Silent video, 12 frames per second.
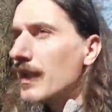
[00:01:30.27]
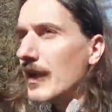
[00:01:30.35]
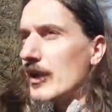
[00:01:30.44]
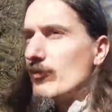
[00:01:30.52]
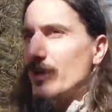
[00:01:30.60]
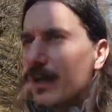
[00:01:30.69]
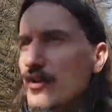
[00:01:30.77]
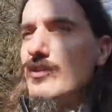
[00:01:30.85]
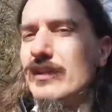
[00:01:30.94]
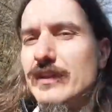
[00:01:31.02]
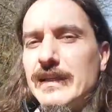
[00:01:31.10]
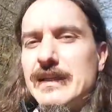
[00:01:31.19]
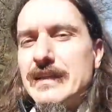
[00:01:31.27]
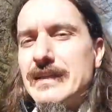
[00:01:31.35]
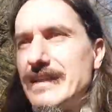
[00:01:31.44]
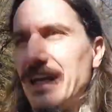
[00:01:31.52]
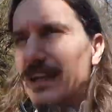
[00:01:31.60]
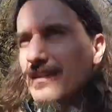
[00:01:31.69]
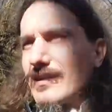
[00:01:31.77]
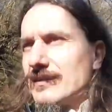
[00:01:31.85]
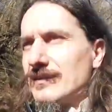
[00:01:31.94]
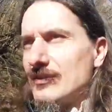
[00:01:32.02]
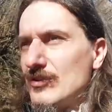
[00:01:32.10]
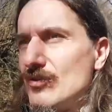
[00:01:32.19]
Are we actually in debt
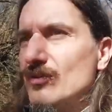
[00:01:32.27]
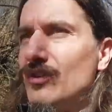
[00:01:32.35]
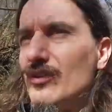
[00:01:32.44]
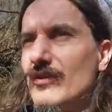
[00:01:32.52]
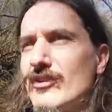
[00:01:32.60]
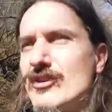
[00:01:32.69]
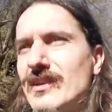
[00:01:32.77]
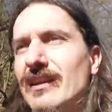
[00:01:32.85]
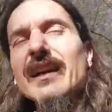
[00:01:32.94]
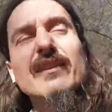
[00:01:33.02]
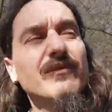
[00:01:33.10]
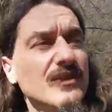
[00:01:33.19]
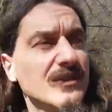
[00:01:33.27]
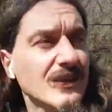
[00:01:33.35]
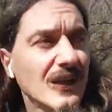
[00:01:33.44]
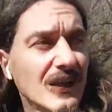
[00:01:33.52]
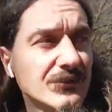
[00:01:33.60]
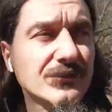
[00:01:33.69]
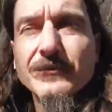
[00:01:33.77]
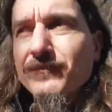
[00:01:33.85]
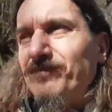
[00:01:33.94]
to the universe and life itself?